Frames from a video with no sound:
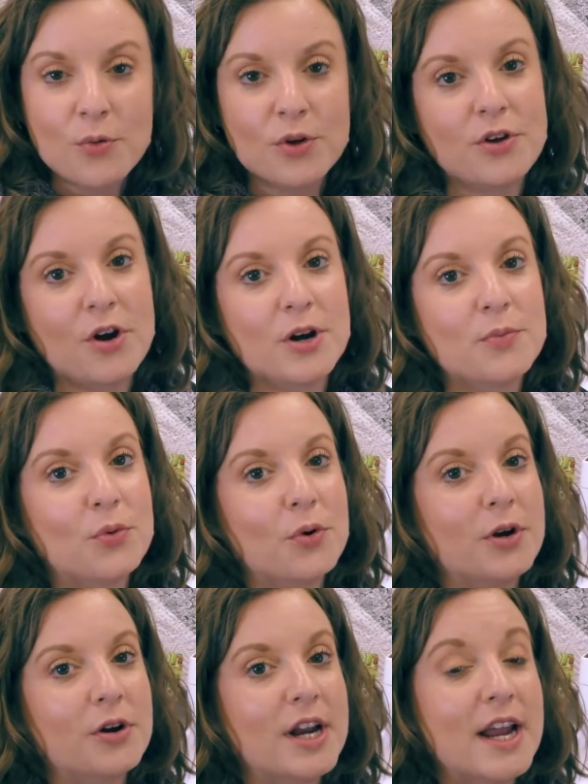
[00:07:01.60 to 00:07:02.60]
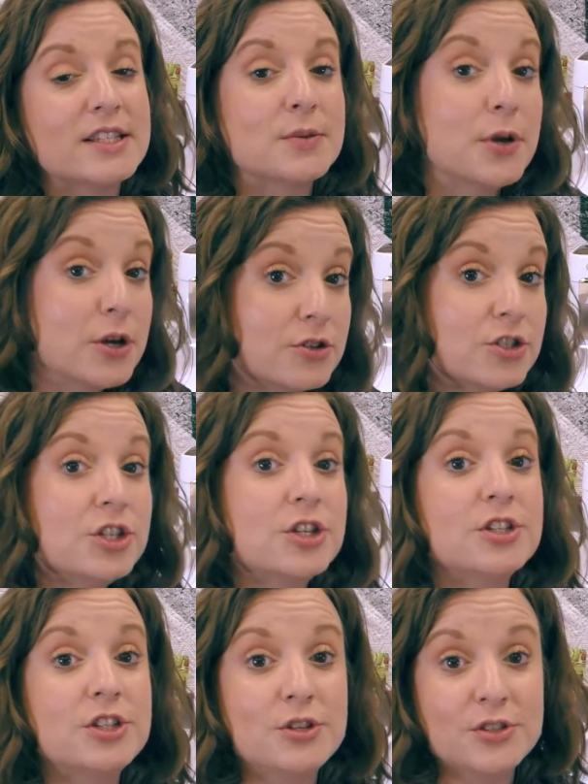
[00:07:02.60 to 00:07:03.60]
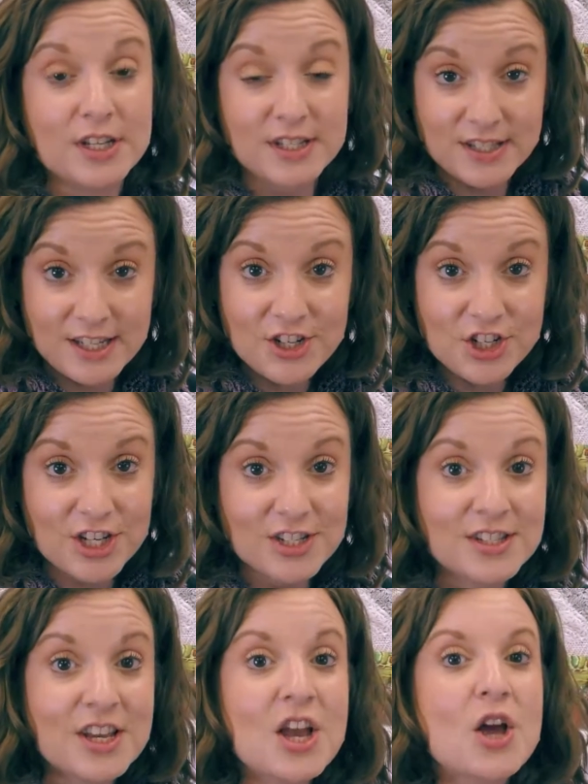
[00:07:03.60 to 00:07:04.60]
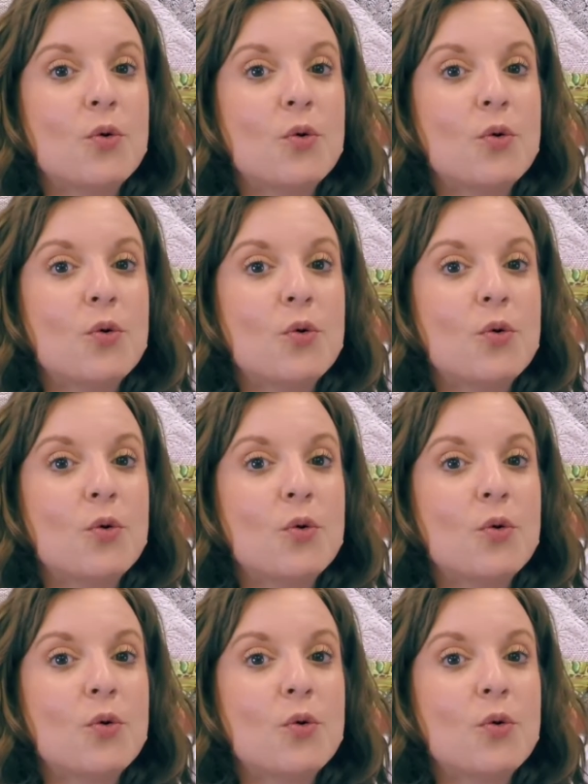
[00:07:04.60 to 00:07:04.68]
with our embroidery, as opposed to just using stitches.